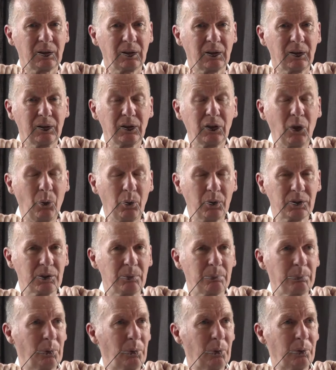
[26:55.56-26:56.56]
and know its
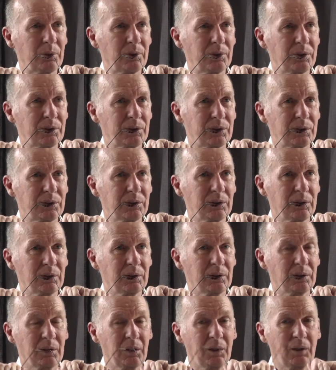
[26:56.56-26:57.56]
importance.
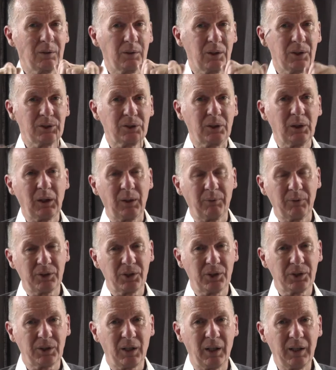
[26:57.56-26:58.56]
They still have a
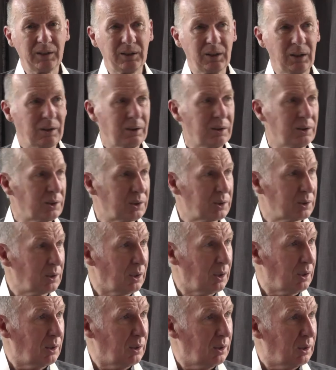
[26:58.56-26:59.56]
society
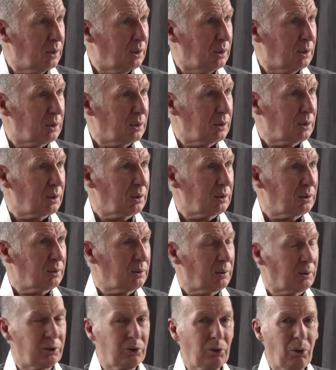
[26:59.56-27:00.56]
that's
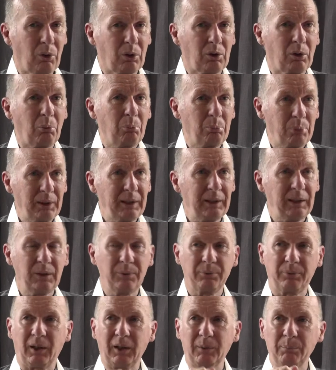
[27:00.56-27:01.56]
uh, not
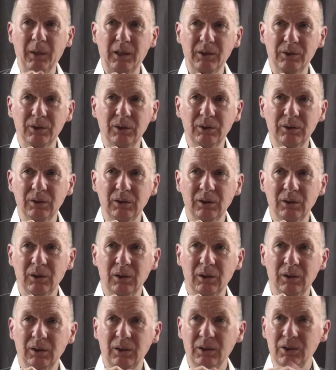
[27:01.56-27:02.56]
completely fragmented.
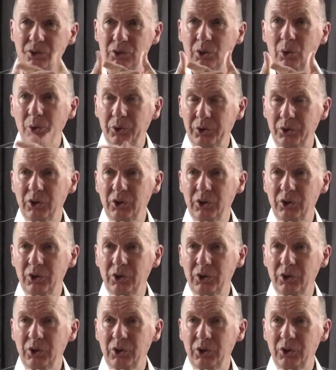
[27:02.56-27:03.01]
It's still